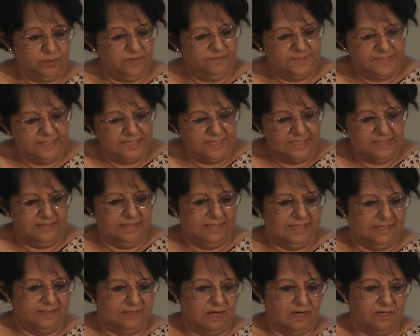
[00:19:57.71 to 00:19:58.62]
We've seen
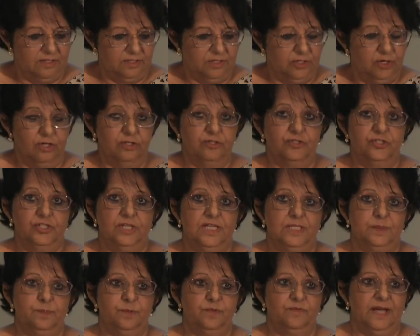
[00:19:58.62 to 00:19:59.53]
that archaeology
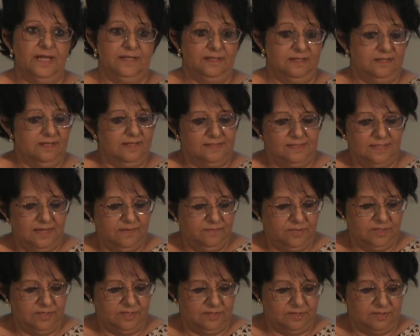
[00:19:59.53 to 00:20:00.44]
has provided us
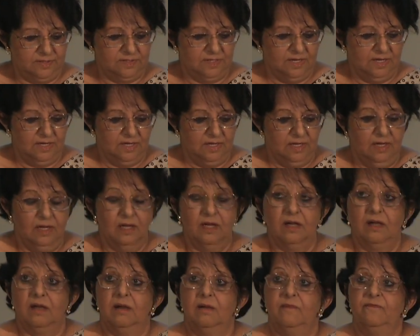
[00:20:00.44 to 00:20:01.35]
evidence
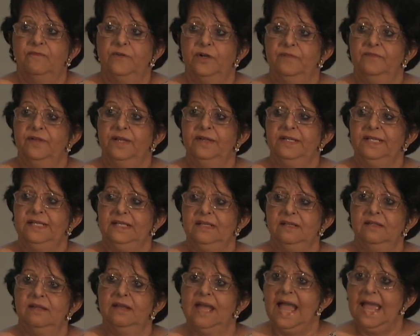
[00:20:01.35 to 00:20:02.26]
uh, for a very
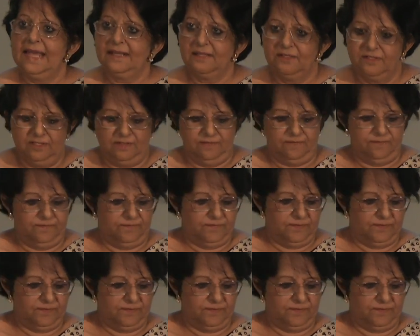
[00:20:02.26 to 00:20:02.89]
active